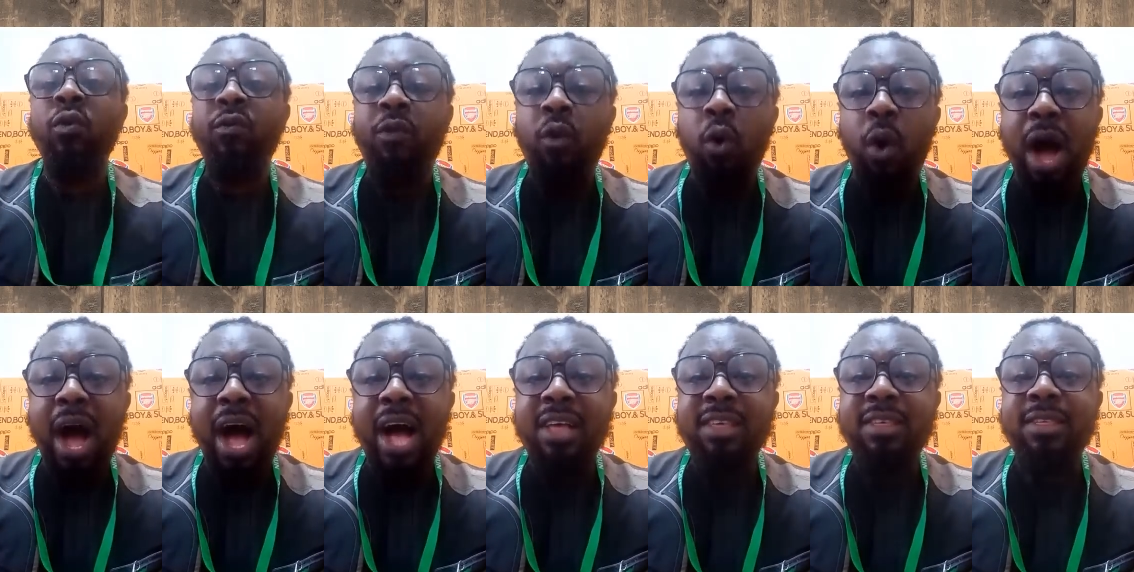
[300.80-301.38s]

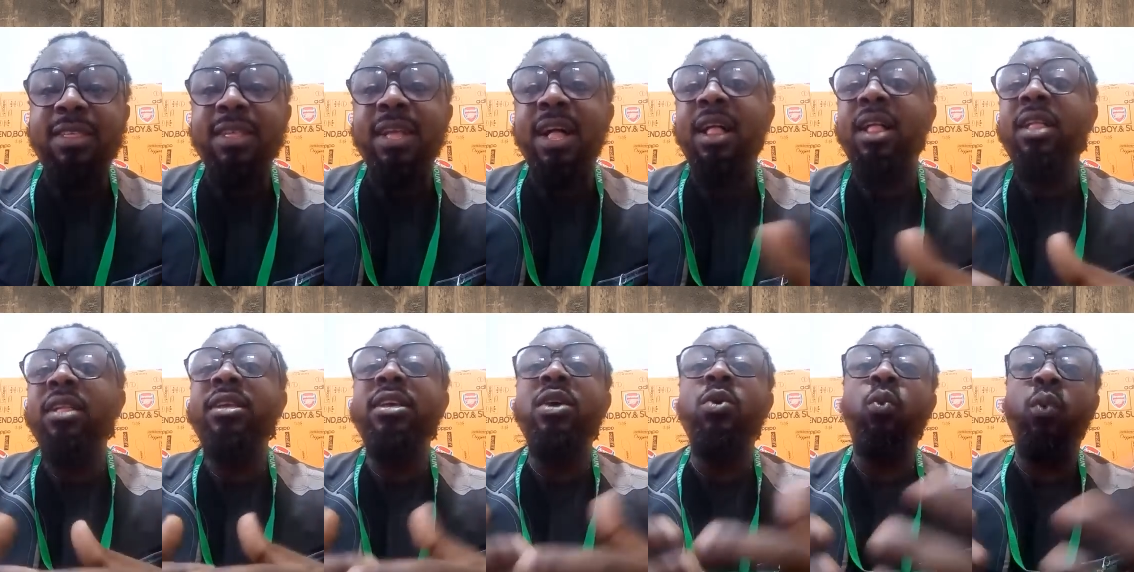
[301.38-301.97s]
for
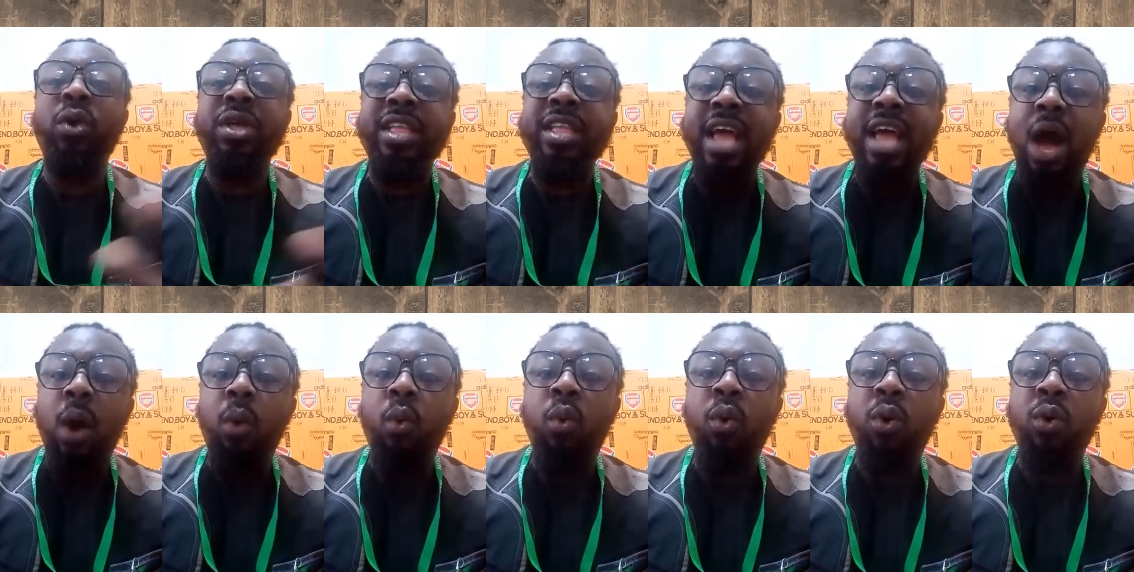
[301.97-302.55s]
Arsenal, didn't win the
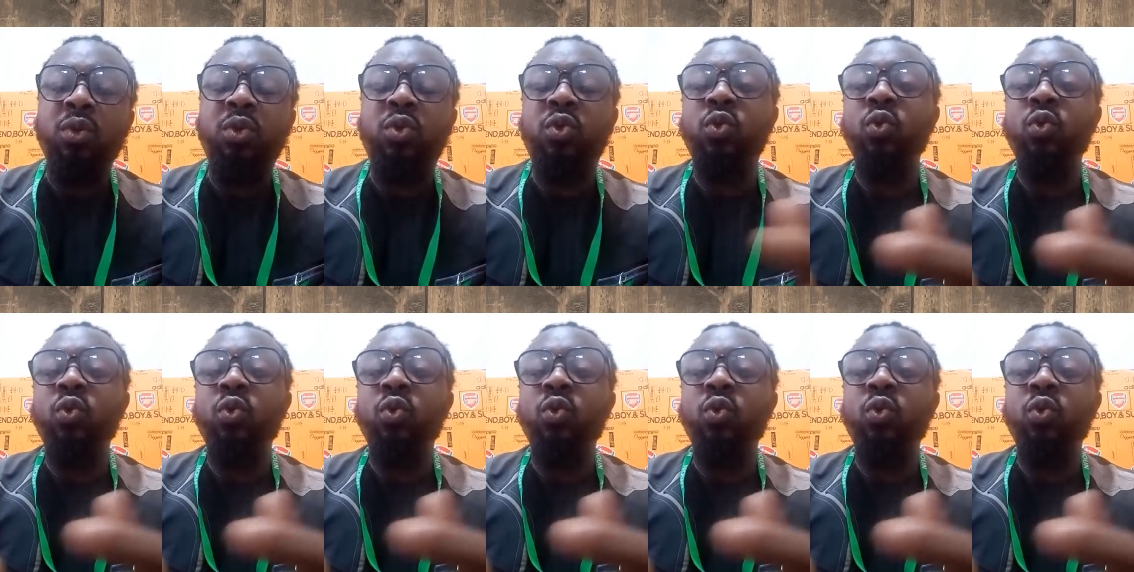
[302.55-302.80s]
award.